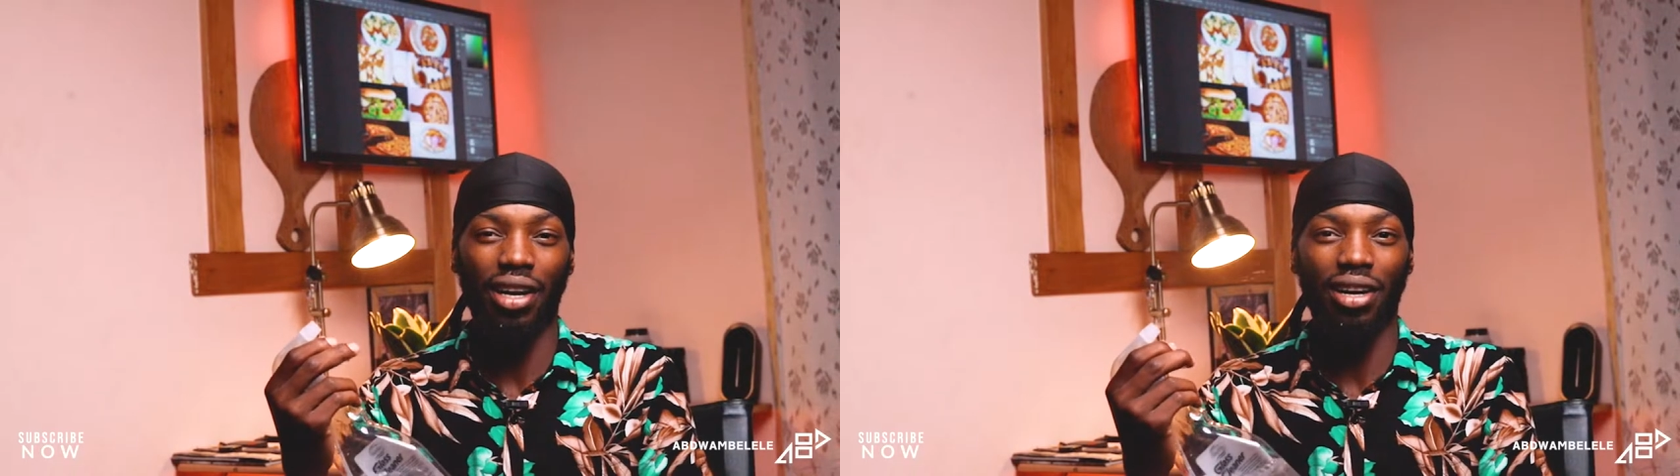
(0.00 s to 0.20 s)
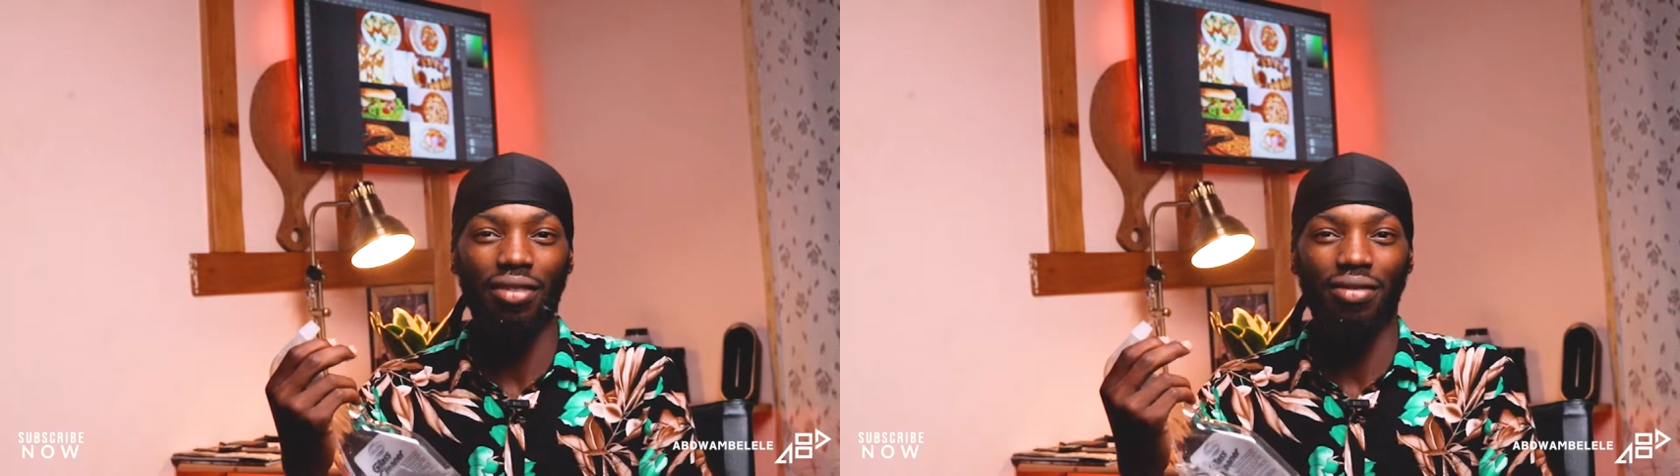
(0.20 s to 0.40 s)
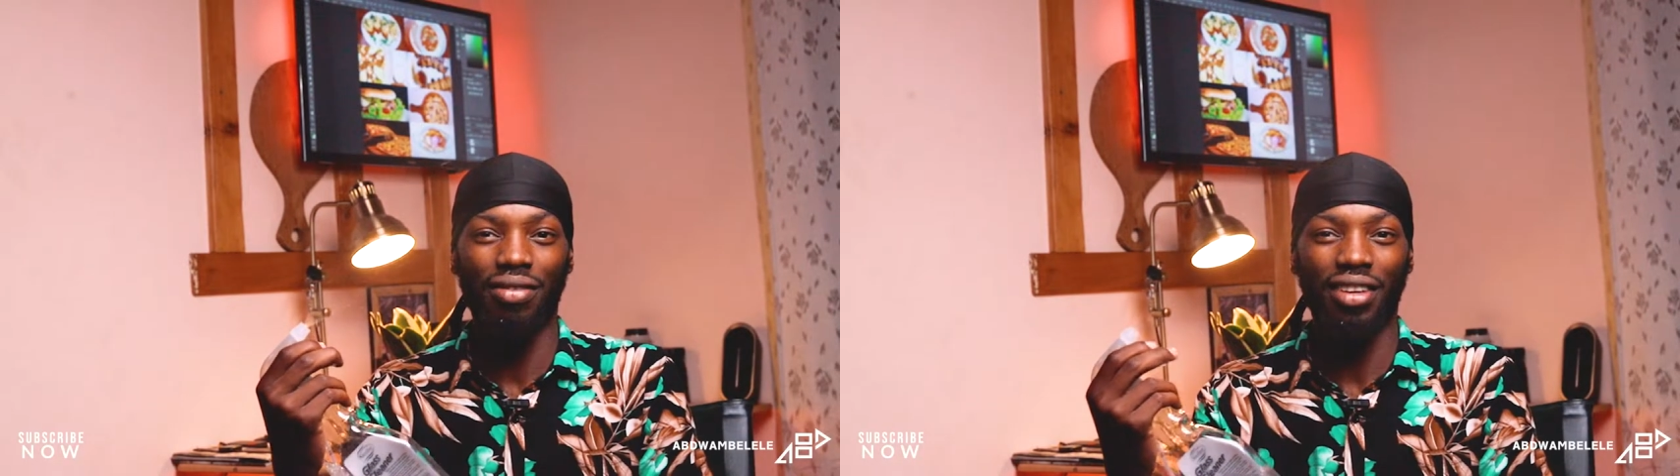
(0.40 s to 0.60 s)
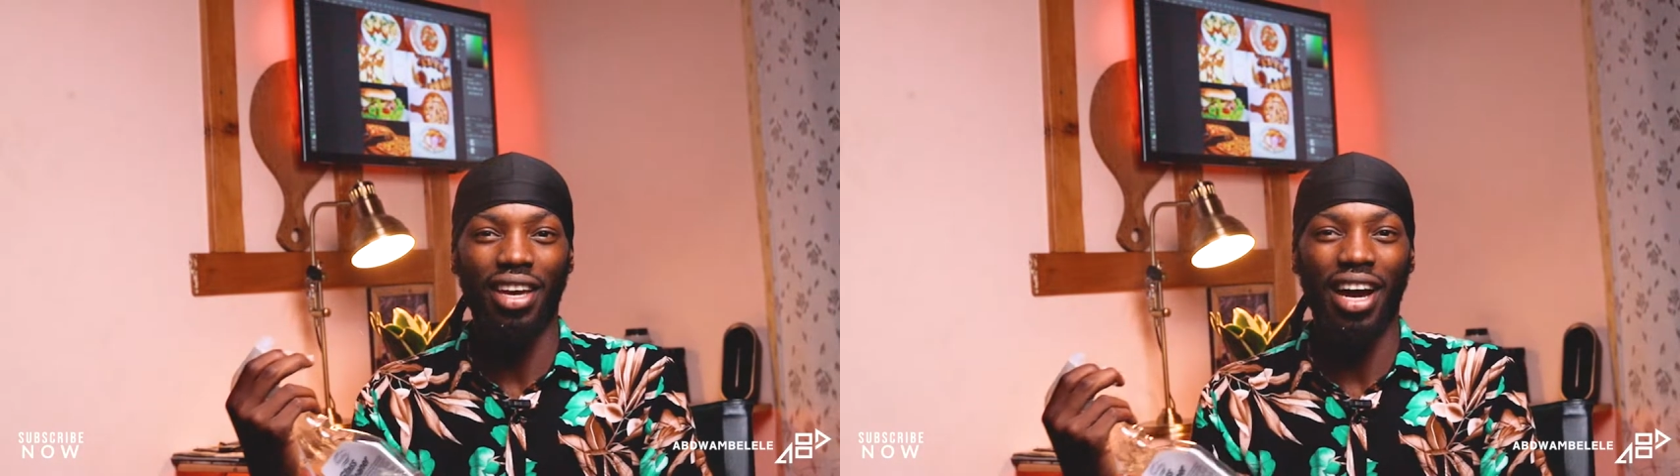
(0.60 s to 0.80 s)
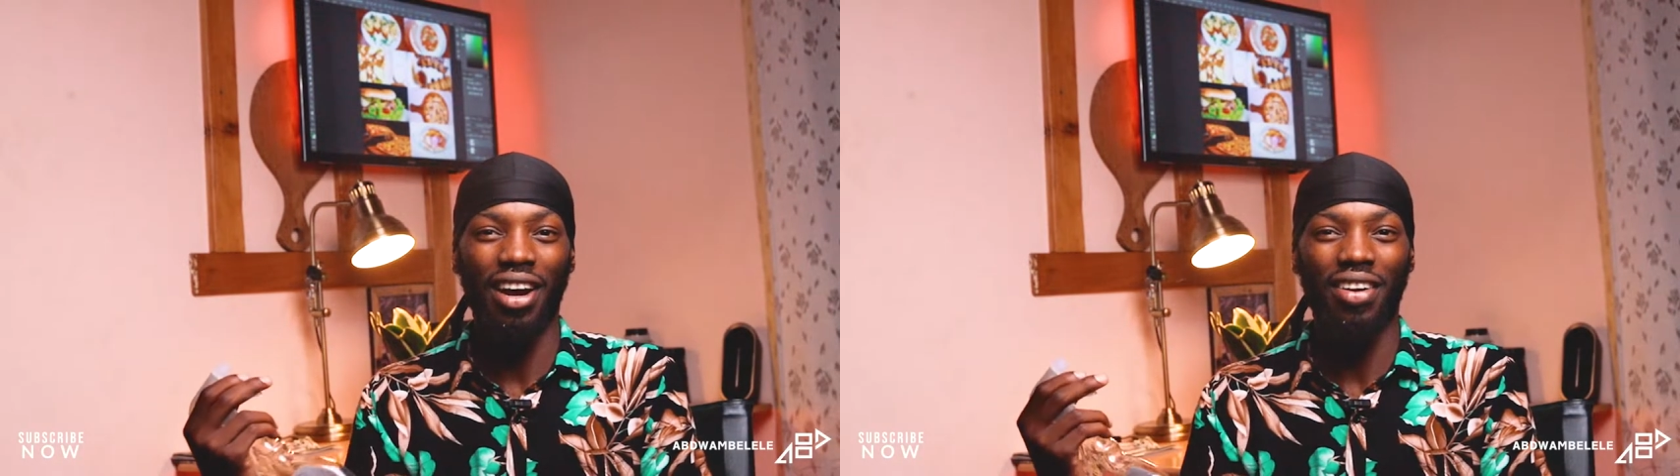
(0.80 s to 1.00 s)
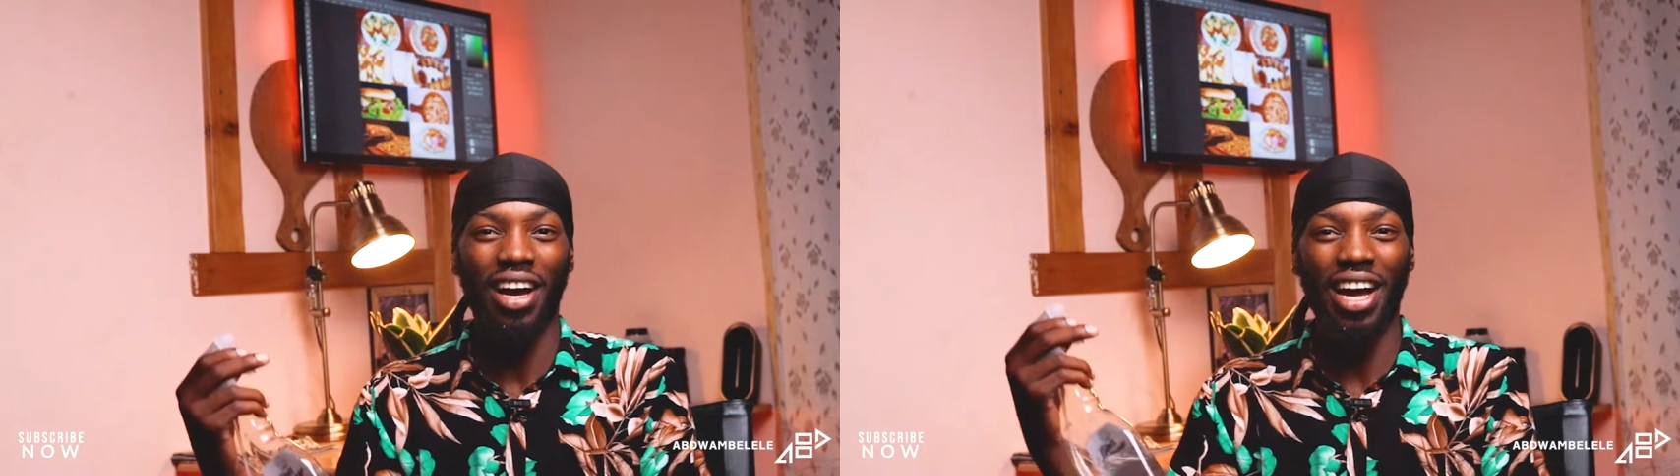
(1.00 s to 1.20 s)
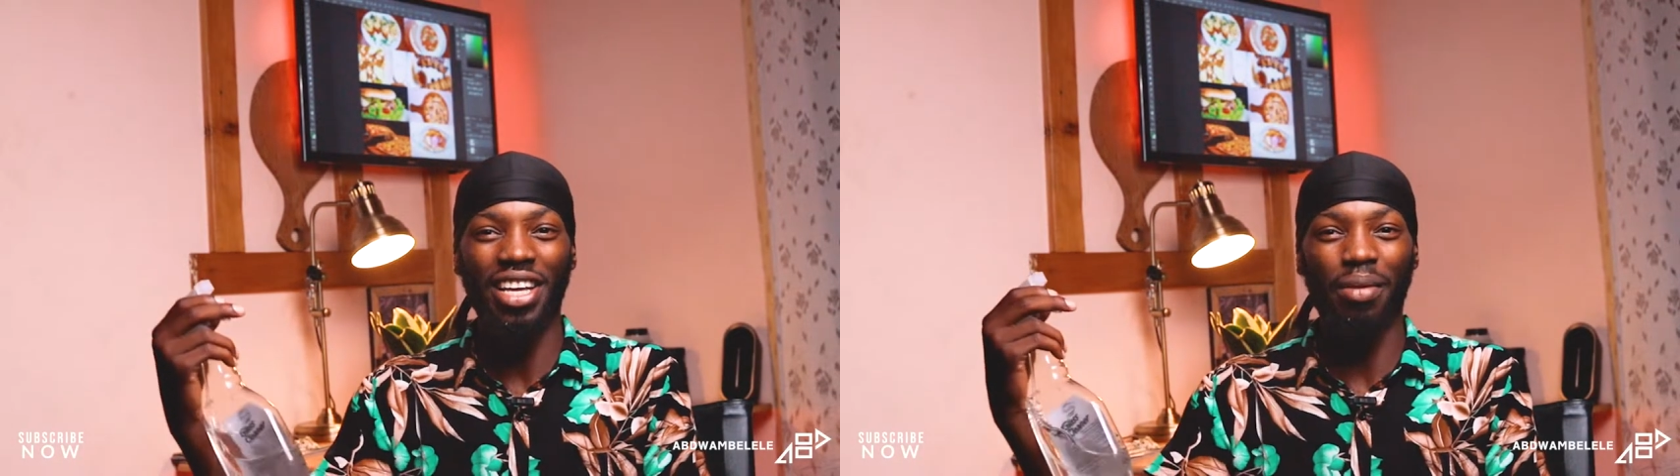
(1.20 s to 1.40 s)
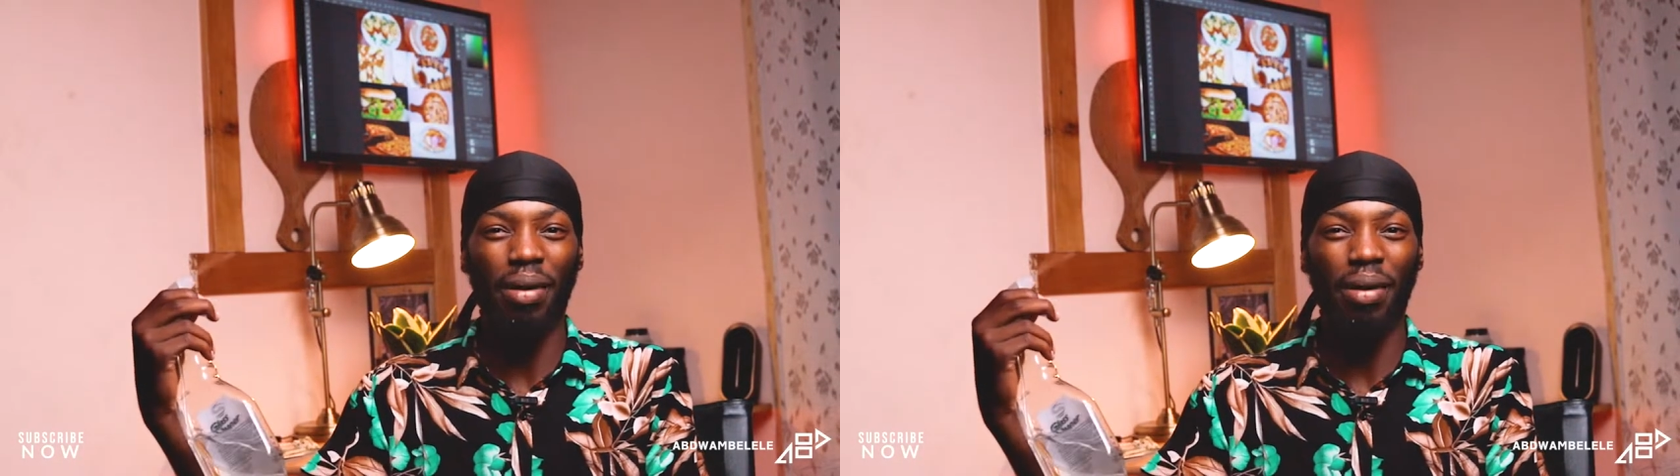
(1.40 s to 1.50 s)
here. Yeah, I did the